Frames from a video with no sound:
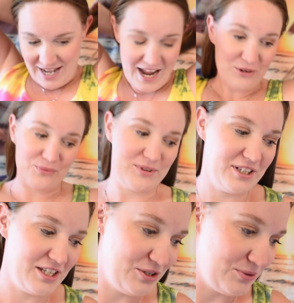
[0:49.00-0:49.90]
don't
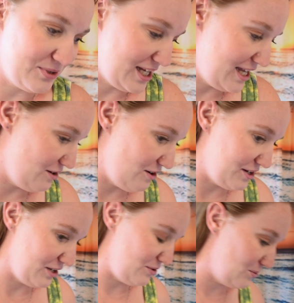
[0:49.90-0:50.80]
really use heat on
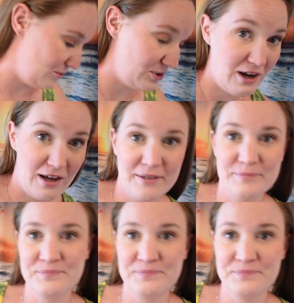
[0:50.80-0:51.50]
it a whole lot.